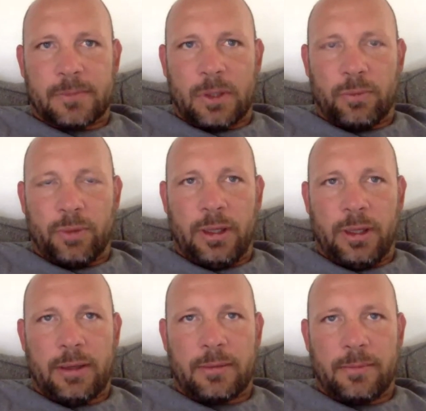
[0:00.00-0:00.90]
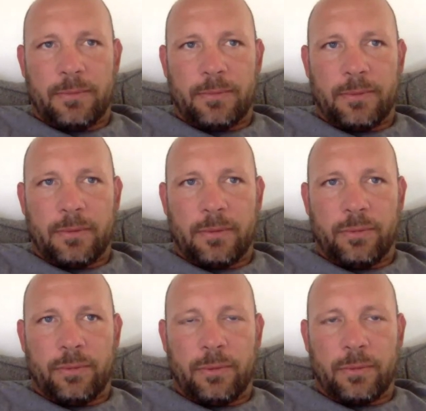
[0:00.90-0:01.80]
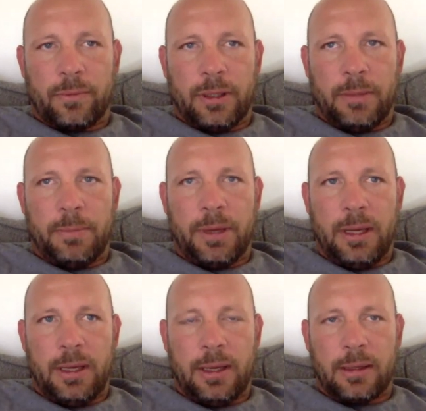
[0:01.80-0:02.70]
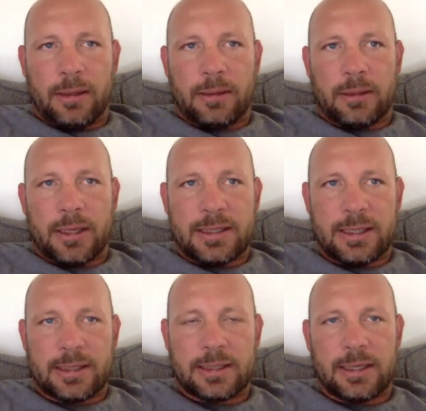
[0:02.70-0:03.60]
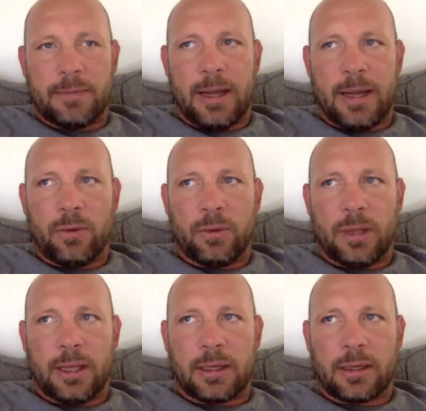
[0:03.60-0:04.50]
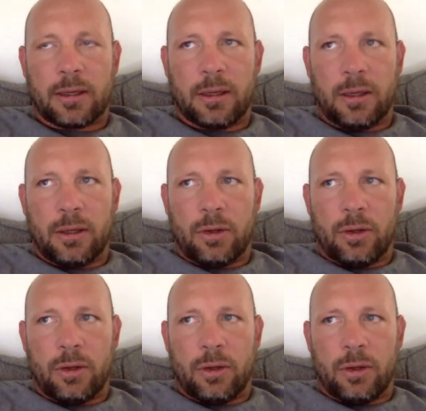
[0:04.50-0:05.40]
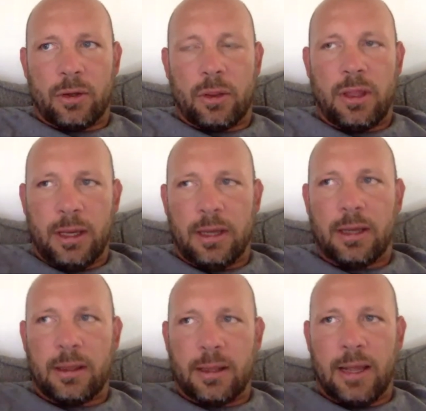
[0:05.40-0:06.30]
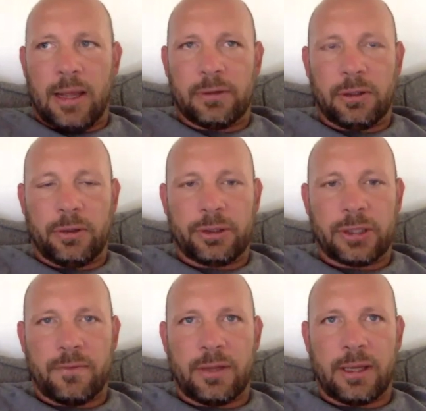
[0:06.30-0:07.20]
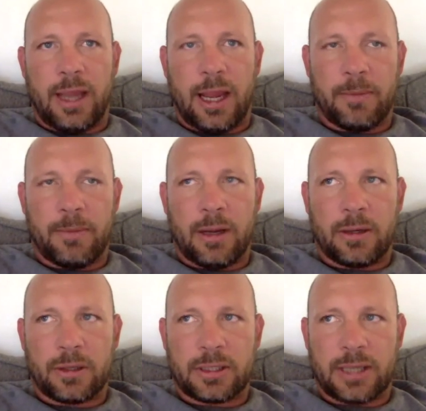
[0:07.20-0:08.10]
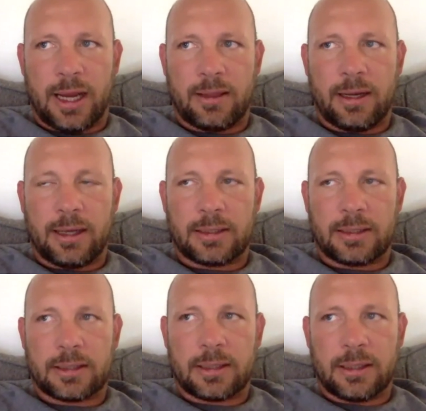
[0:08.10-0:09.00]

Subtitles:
really, really be consistent about like the evolution of the game, and understand that it's